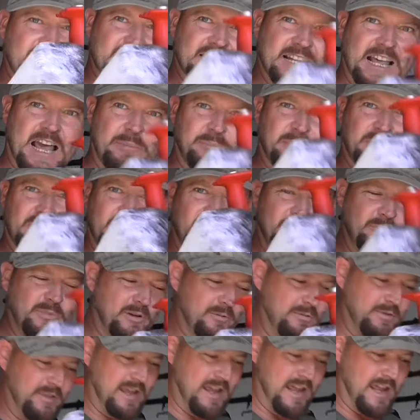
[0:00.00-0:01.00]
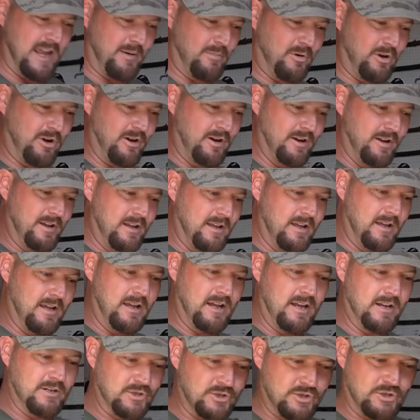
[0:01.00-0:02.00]
to tap it a little bit with a hammer
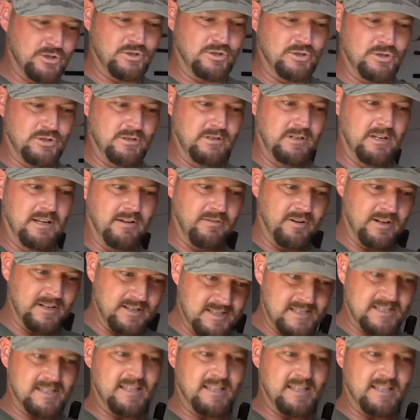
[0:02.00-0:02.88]
and give it